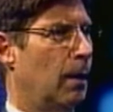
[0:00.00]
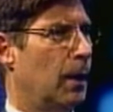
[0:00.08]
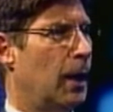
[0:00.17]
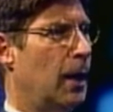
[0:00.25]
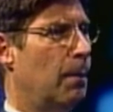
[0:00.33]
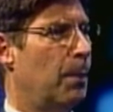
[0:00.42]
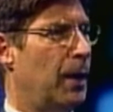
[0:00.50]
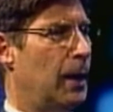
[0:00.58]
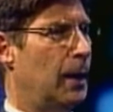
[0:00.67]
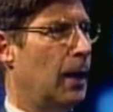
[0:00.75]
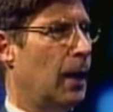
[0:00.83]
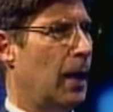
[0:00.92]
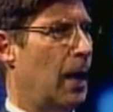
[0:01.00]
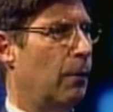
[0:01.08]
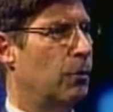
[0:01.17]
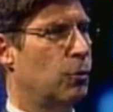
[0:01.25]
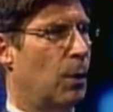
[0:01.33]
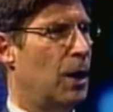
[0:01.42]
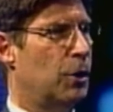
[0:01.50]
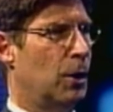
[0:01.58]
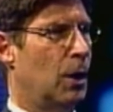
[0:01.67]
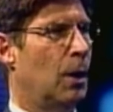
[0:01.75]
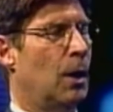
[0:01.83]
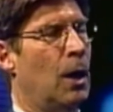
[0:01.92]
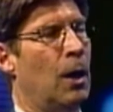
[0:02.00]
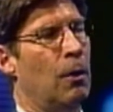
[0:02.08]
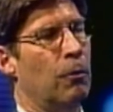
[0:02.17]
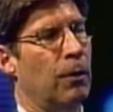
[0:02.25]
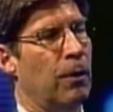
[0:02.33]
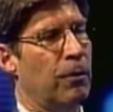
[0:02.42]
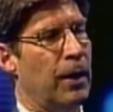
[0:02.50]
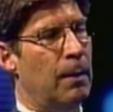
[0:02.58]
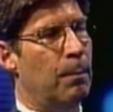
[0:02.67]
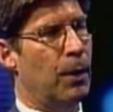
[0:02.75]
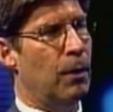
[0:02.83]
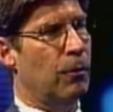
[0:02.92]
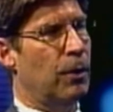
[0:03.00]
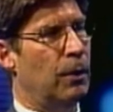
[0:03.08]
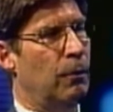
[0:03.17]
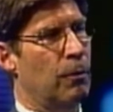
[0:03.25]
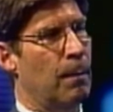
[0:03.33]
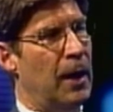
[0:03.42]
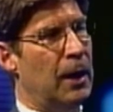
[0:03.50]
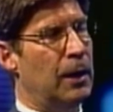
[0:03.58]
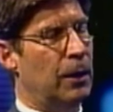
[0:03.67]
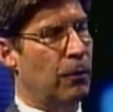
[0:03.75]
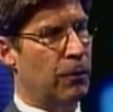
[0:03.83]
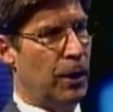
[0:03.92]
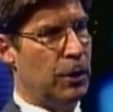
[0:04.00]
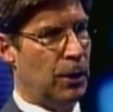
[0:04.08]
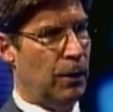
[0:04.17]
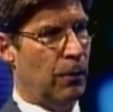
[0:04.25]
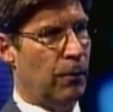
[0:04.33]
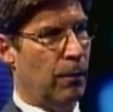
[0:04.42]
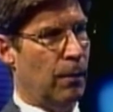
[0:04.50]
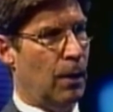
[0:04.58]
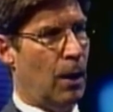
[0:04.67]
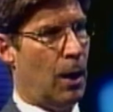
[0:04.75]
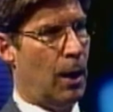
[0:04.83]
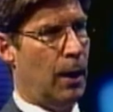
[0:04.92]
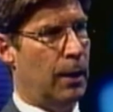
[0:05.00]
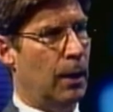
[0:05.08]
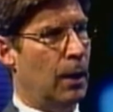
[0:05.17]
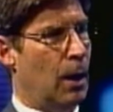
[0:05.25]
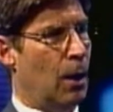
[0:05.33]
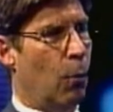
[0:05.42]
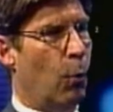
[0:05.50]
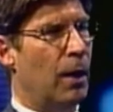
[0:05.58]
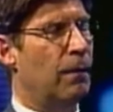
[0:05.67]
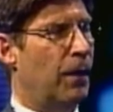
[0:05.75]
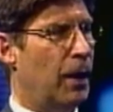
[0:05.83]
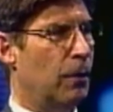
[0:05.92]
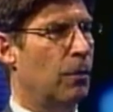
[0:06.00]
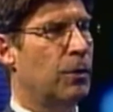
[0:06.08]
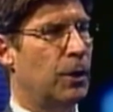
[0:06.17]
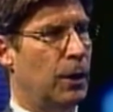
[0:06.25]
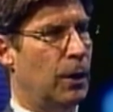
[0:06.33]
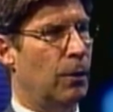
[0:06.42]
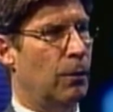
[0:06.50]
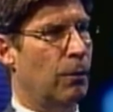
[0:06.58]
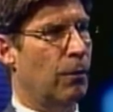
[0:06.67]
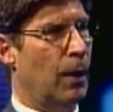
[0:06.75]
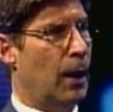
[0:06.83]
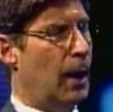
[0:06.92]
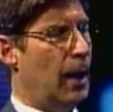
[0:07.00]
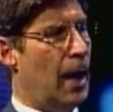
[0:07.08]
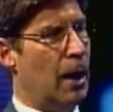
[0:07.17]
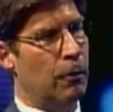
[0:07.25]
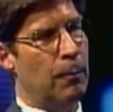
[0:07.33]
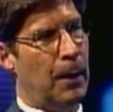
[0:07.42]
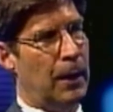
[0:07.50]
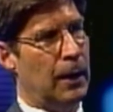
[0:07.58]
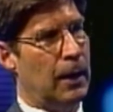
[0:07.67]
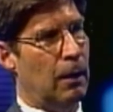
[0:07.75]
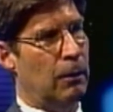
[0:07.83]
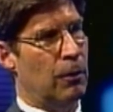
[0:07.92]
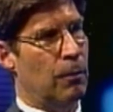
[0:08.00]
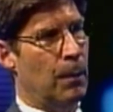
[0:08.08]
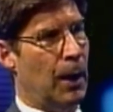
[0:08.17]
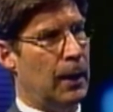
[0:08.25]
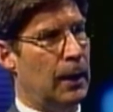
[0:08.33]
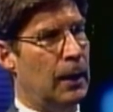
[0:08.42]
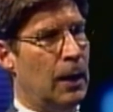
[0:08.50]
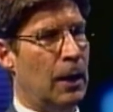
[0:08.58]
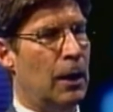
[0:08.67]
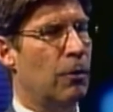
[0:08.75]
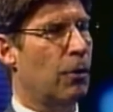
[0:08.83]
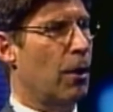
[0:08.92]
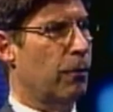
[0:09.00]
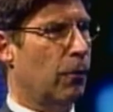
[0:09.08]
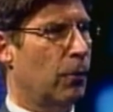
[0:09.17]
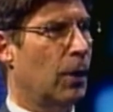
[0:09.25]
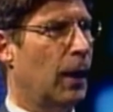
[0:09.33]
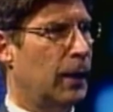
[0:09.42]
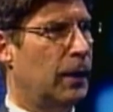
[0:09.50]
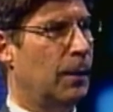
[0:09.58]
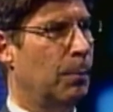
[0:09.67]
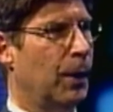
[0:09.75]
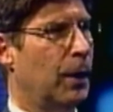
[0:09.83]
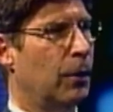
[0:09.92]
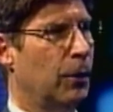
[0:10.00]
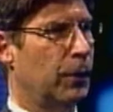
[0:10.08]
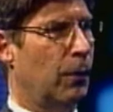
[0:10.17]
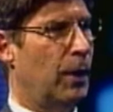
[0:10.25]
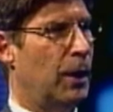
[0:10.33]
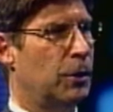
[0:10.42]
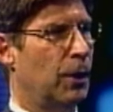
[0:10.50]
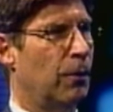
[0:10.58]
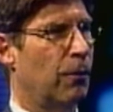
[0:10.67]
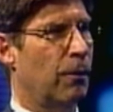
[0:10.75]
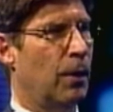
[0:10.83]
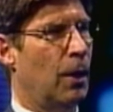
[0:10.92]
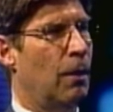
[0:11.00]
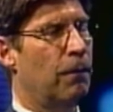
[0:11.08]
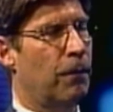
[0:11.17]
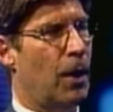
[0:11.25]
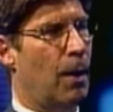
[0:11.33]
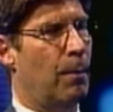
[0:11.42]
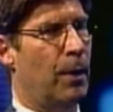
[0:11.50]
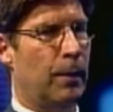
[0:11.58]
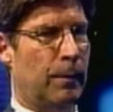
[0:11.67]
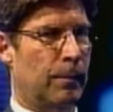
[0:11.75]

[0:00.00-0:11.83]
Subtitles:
campaign account treasurer. So the same person who is making decisions on what vendors to use and how to spend the county's money, he's also collecting political donations from